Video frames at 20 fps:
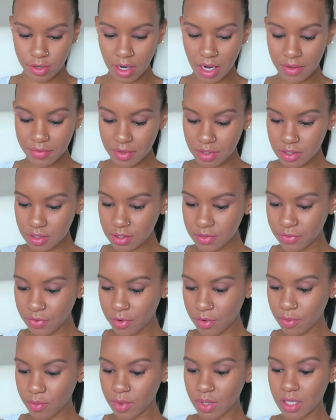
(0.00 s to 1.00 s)
Cravings
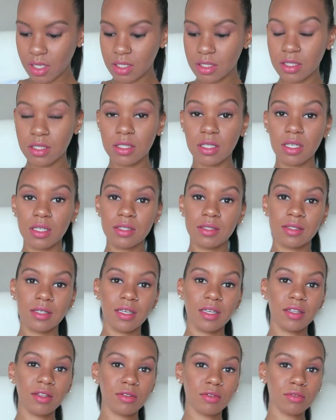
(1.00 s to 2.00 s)
for weeks
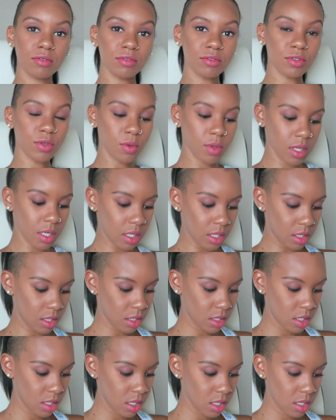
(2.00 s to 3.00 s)
16 through
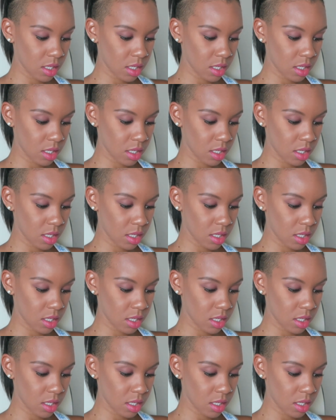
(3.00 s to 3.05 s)
20.